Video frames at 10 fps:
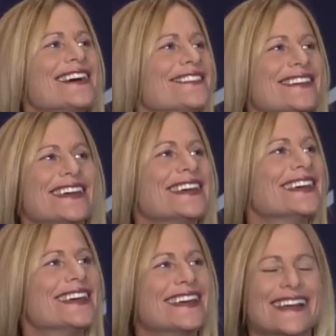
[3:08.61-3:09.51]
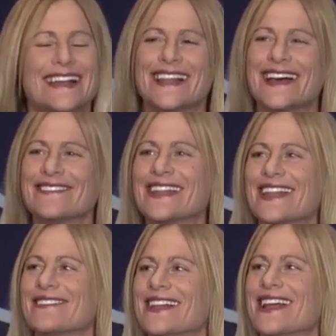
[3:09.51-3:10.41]
I love it love it,
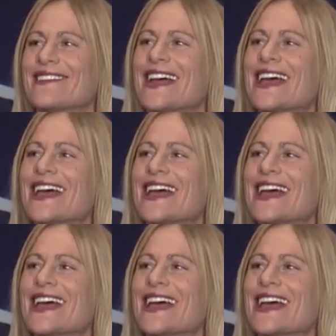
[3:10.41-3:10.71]
love it, love